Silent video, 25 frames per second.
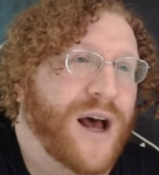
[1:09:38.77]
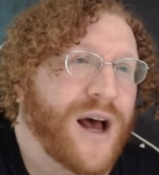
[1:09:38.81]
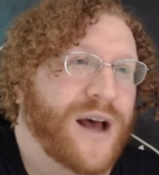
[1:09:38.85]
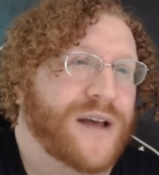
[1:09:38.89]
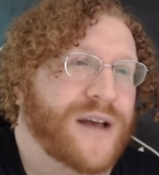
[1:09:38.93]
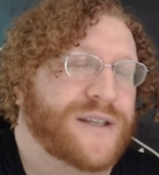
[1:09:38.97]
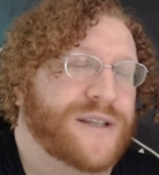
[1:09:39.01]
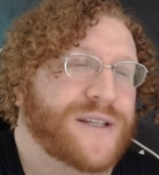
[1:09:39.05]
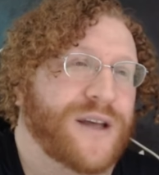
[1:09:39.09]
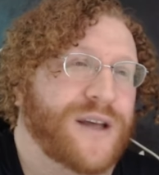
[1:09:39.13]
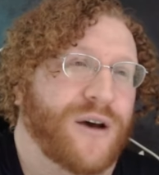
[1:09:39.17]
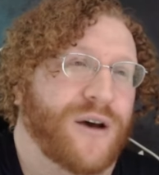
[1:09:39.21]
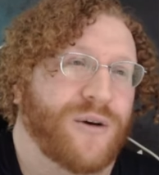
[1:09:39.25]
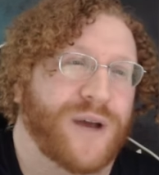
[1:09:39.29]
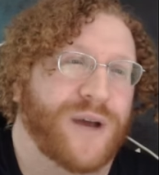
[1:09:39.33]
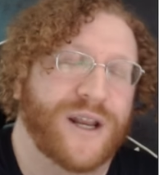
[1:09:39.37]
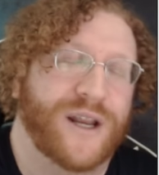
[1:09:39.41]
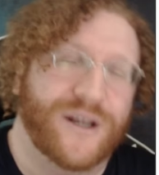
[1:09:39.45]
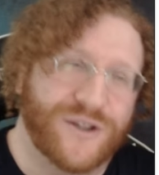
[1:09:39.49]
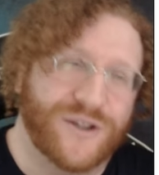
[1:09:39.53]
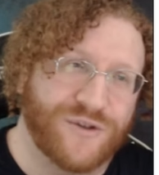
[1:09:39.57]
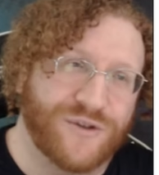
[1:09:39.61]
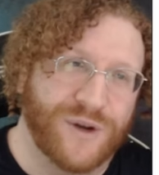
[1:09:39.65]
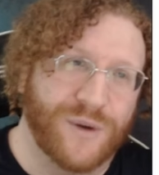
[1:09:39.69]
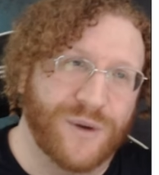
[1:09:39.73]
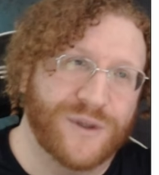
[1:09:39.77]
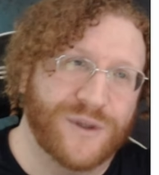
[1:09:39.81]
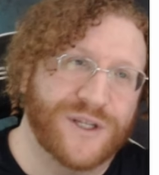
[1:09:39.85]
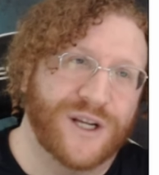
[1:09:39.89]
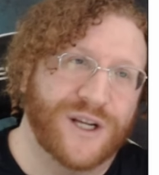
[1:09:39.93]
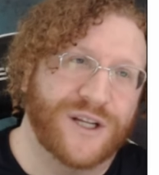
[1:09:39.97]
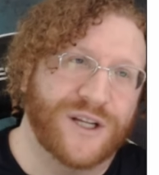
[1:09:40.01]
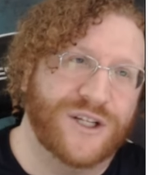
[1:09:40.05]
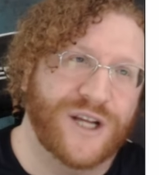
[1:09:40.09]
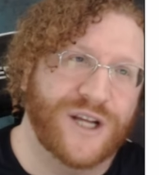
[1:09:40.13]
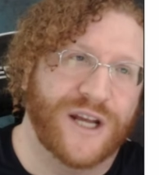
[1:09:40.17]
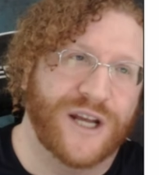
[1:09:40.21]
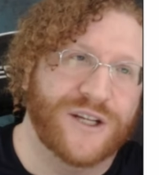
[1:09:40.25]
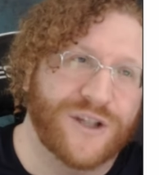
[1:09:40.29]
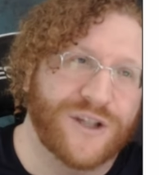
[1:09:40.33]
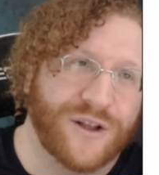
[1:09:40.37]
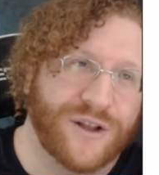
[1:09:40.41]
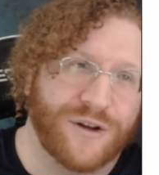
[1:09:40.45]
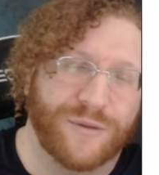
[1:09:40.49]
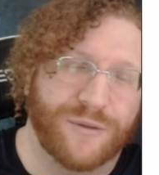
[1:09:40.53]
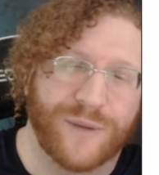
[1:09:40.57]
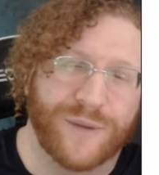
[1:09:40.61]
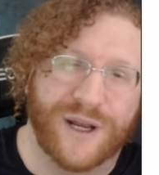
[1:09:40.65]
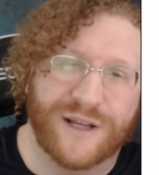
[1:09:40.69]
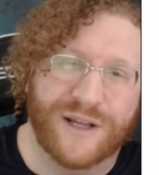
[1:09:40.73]
So industry was going to change a
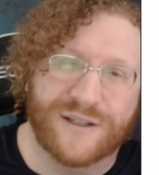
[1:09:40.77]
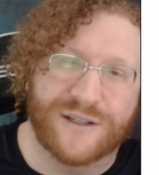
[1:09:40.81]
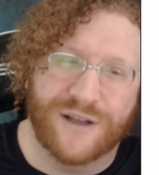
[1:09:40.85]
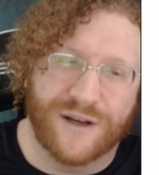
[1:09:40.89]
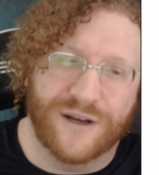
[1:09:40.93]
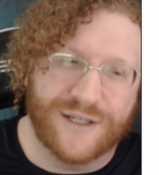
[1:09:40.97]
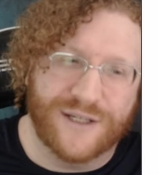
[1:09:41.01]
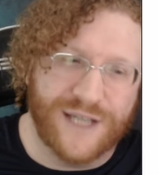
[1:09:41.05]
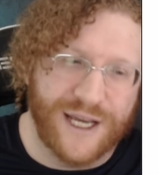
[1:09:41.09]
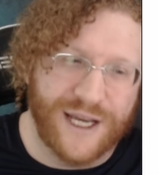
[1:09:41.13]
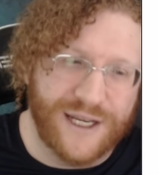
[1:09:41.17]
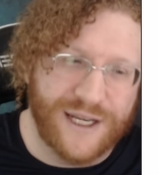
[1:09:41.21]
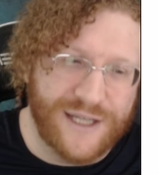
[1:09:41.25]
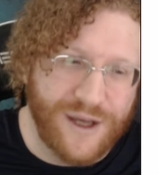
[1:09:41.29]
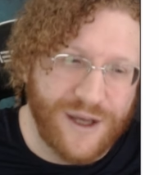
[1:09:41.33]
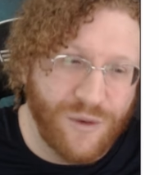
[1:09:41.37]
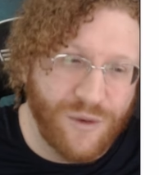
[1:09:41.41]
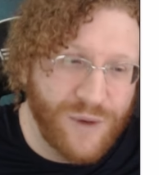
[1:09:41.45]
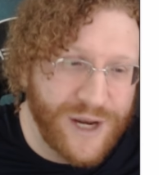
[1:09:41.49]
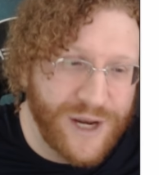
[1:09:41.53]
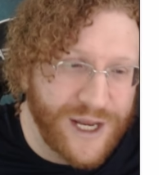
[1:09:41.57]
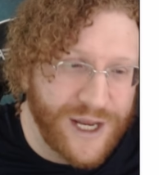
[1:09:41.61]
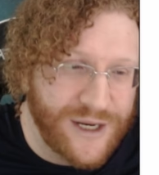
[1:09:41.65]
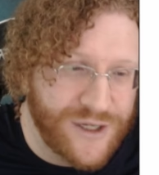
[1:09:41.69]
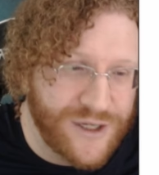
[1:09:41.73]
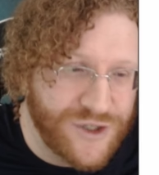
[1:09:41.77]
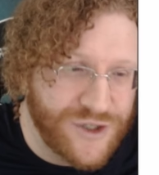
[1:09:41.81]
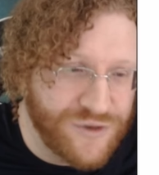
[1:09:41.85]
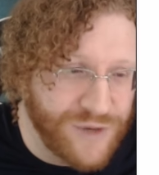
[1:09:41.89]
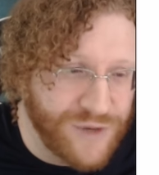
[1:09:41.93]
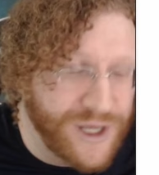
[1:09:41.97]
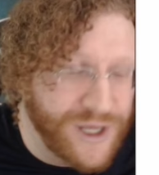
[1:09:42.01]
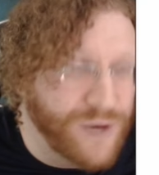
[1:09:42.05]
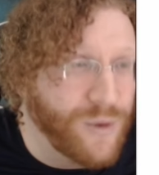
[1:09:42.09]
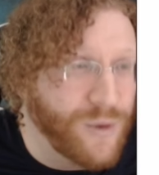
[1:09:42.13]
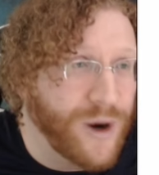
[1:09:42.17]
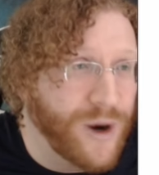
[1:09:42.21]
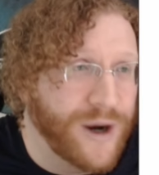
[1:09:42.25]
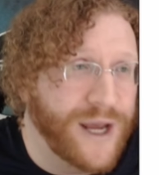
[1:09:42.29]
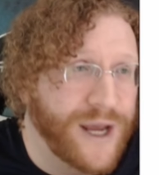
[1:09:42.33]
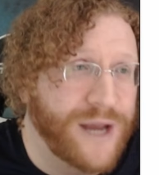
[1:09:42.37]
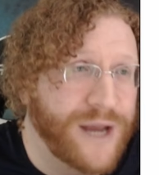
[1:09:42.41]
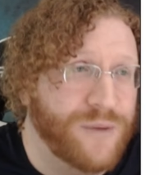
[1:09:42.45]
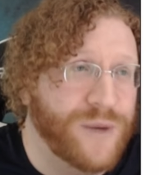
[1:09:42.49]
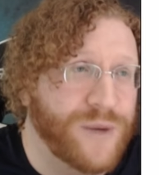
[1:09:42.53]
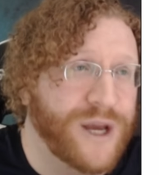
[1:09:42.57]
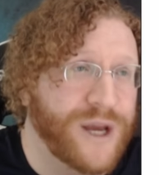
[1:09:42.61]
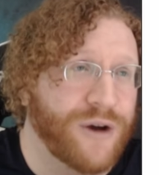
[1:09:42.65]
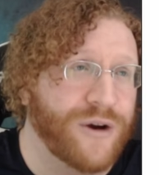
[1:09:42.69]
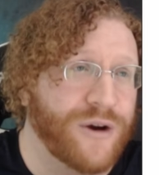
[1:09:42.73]
little bit. As long as I can tell what industry you are
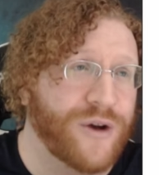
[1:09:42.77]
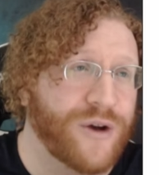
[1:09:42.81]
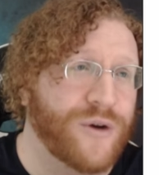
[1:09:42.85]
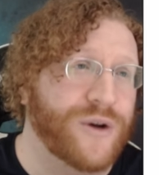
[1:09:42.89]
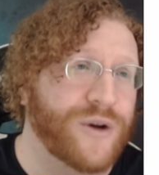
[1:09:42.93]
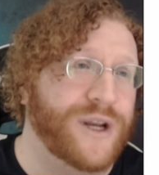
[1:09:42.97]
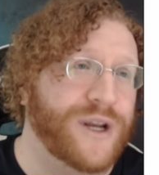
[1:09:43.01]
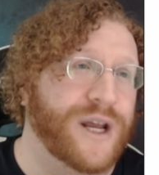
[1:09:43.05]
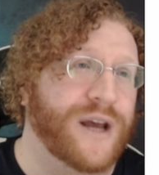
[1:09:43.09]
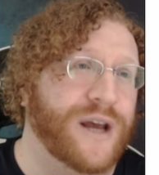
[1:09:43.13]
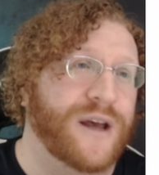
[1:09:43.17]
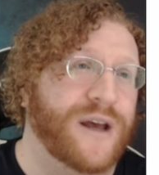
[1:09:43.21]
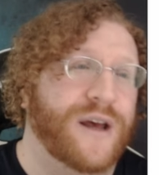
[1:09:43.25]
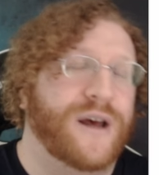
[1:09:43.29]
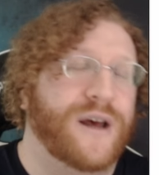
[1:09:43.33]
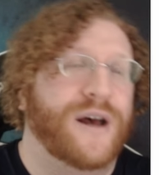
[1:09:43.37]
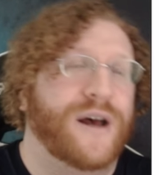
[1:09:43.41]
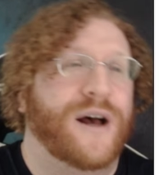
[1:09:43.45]
in, we are good.